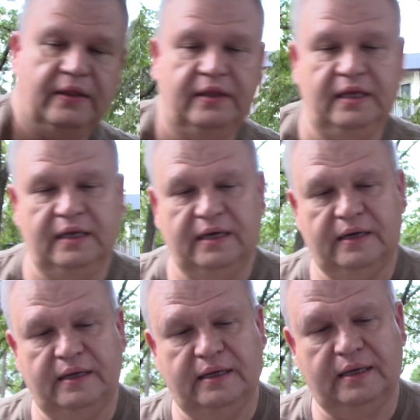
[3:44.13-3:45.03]
The
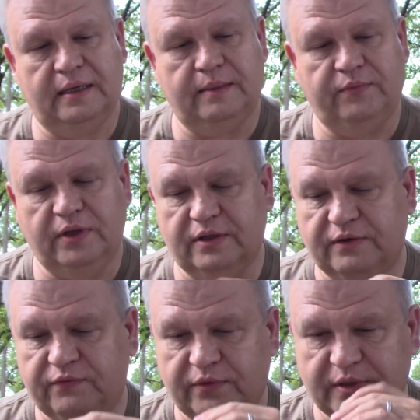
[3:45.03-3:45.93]
uh, I'm really
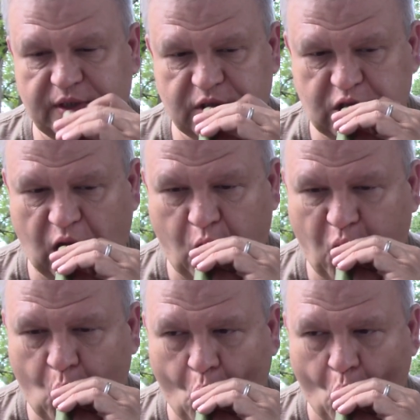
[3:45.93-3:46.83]
looking forward to this.
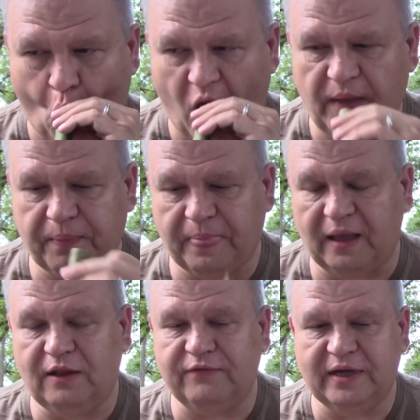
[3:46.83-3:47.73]
I
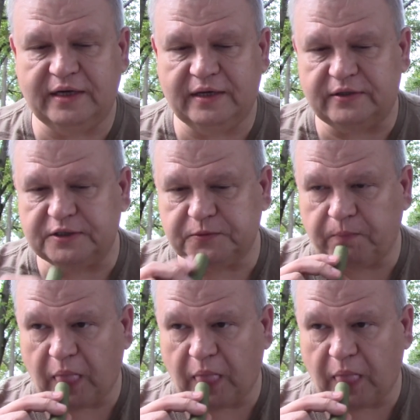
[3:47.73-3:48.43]
love candelas.